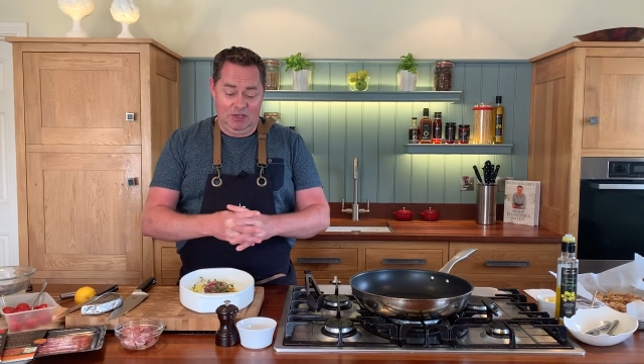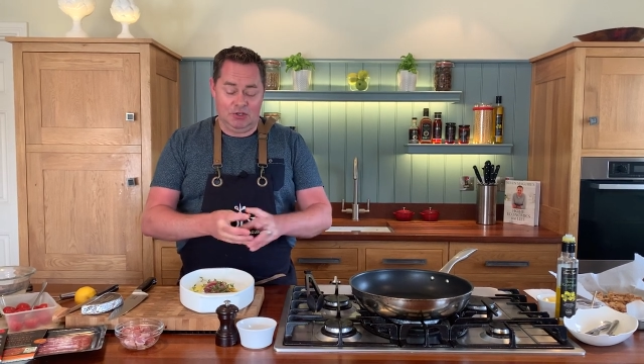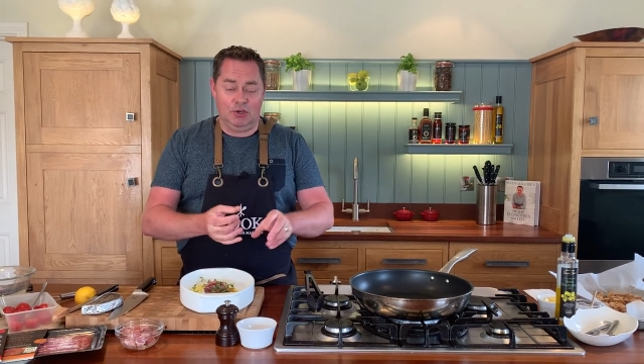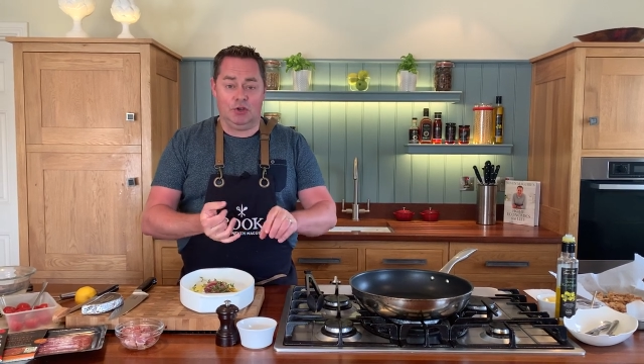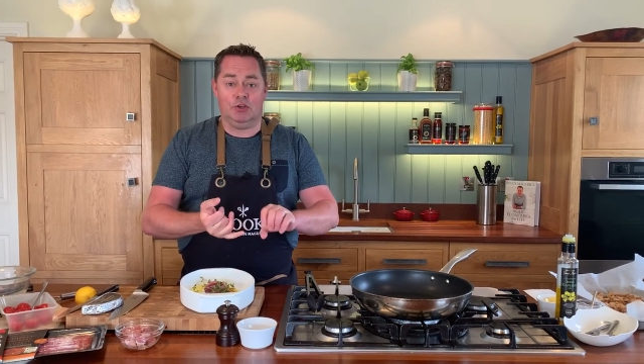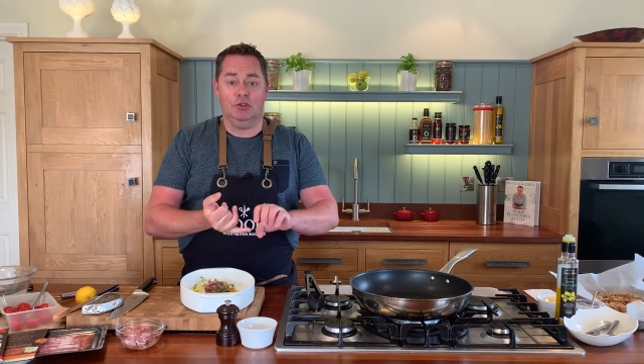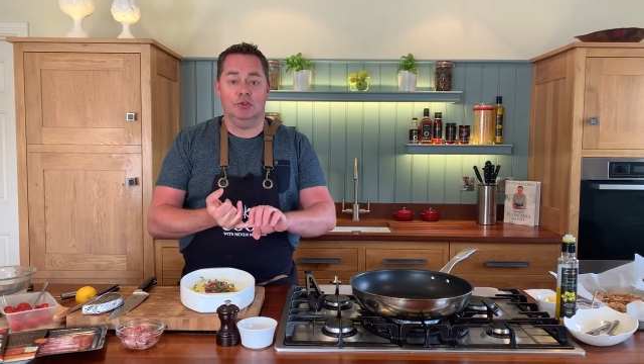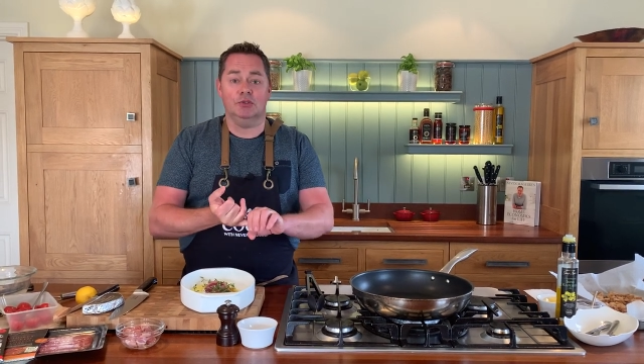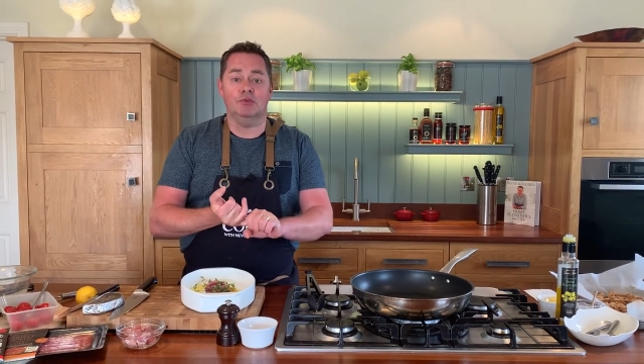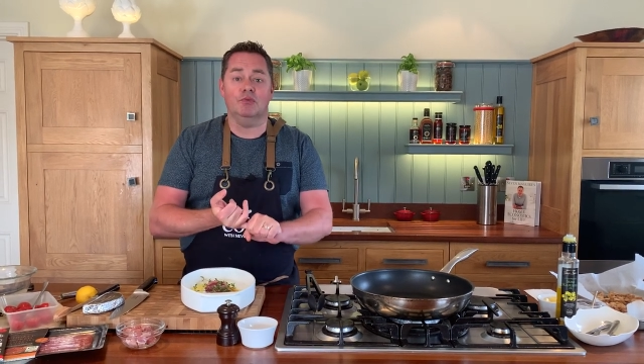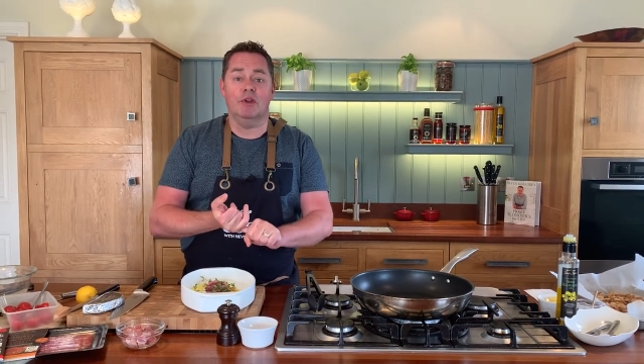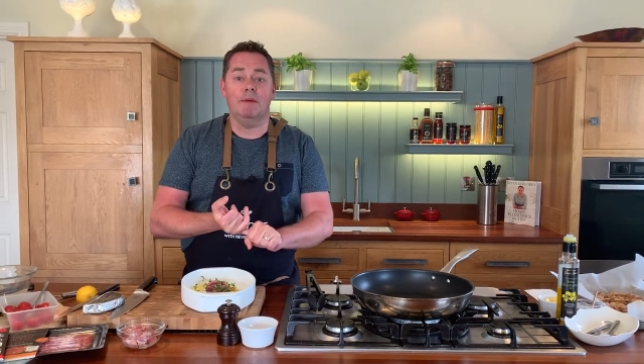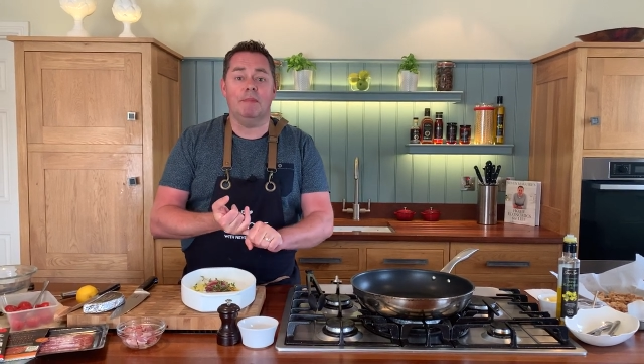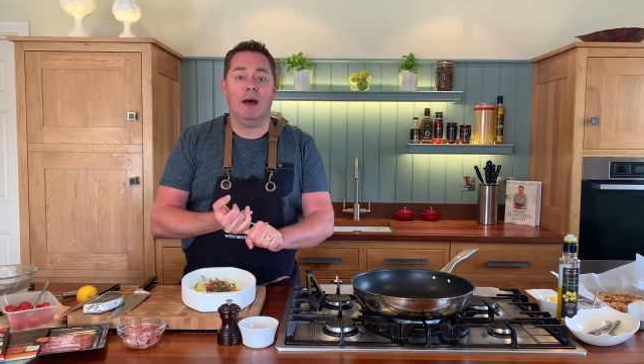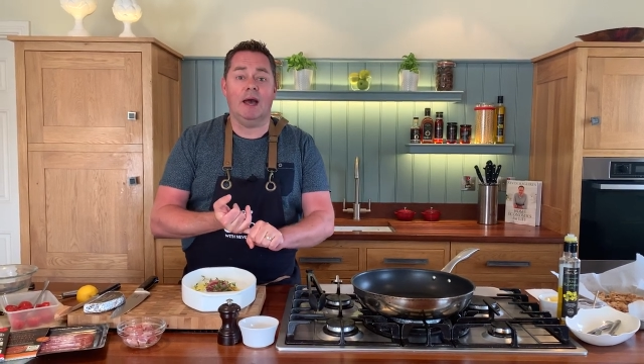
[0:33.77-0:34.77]
You can use
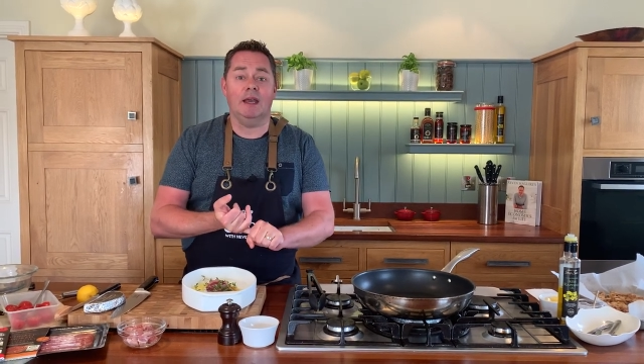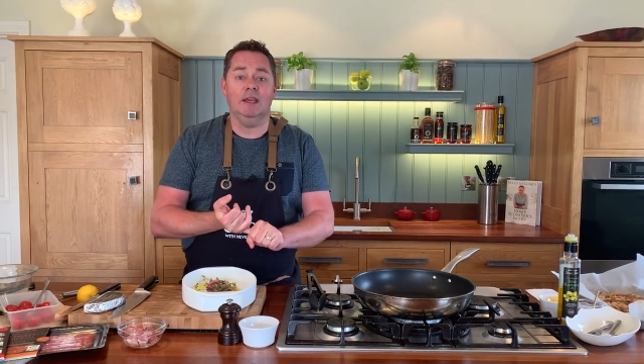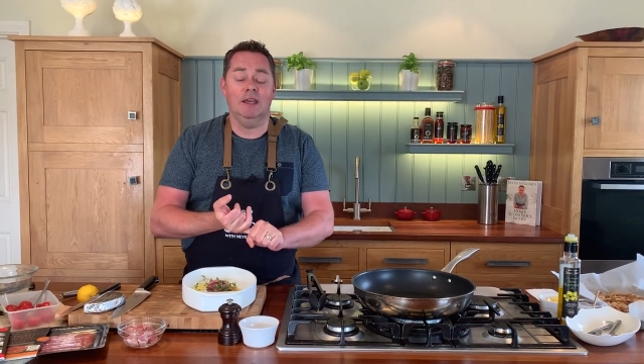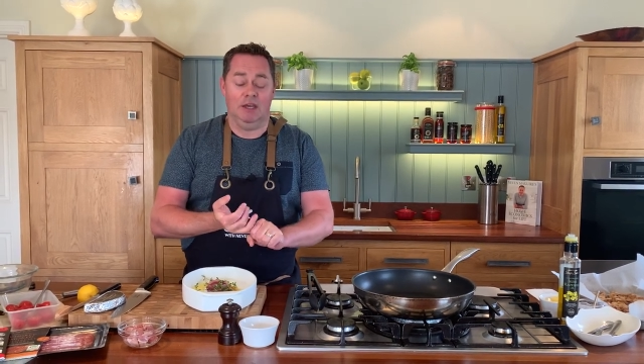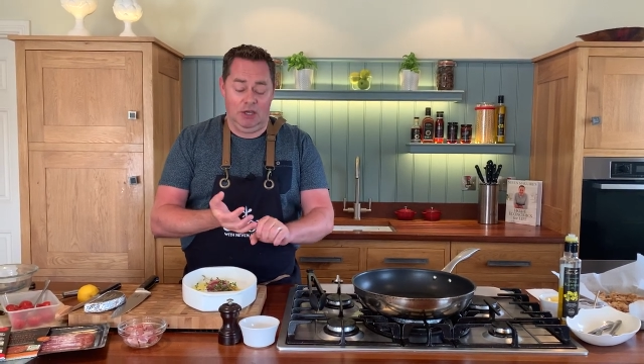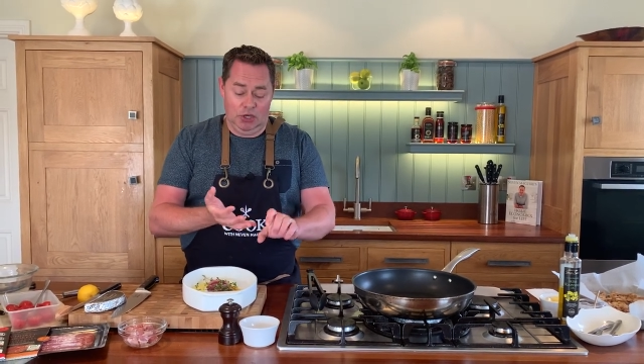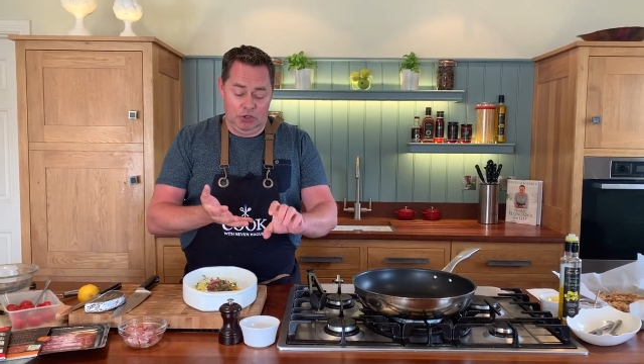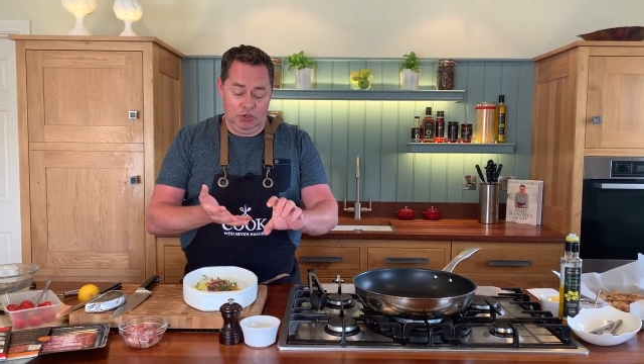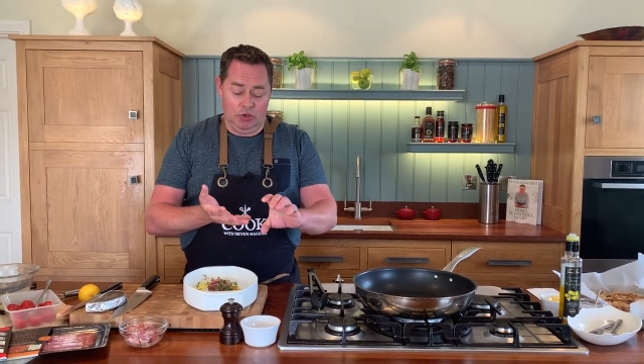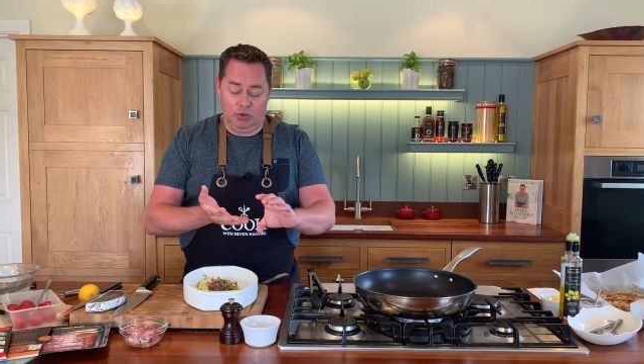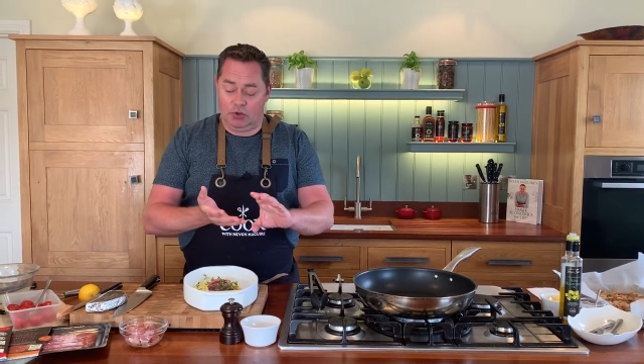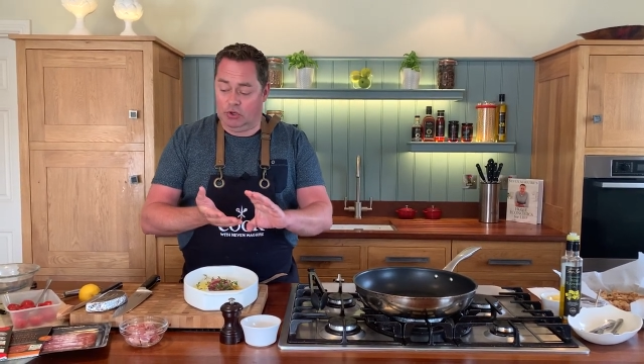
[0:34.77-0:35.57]
ribeye, you